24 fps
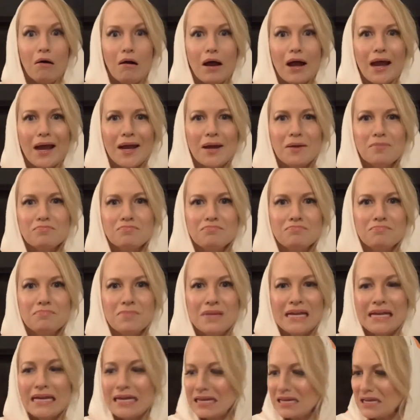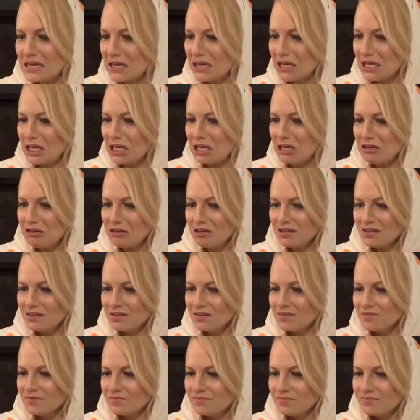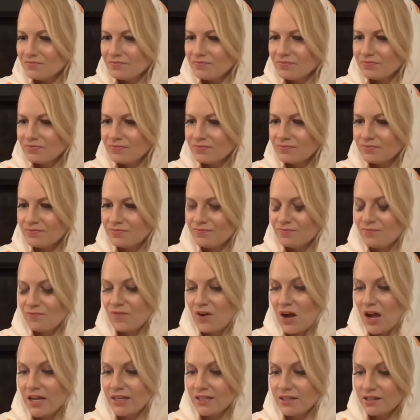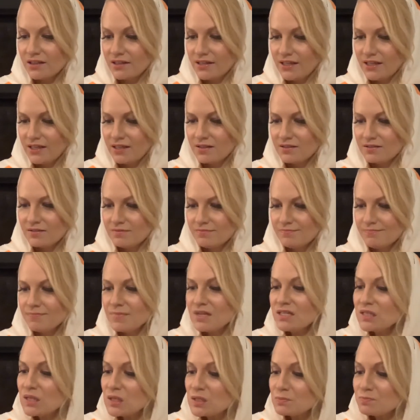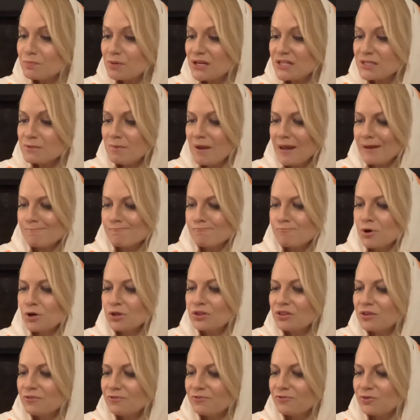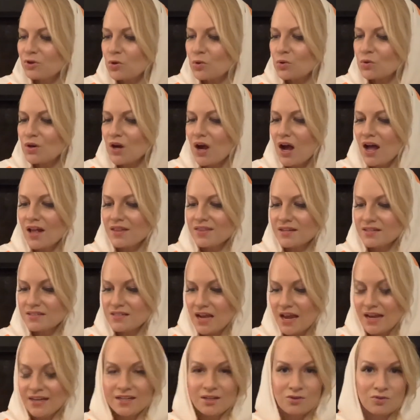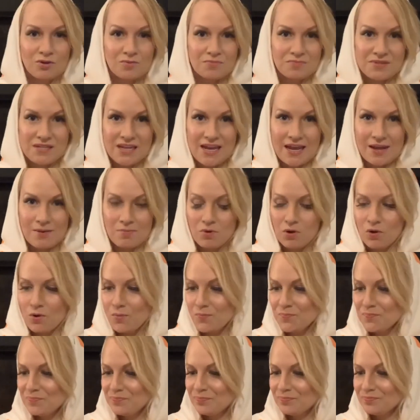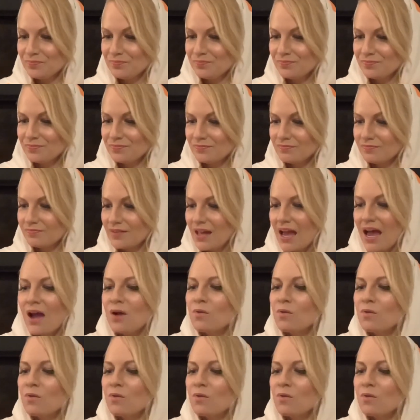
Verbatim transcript: at me. Finally, Mrs. Brisbane put the food on the dining room table. I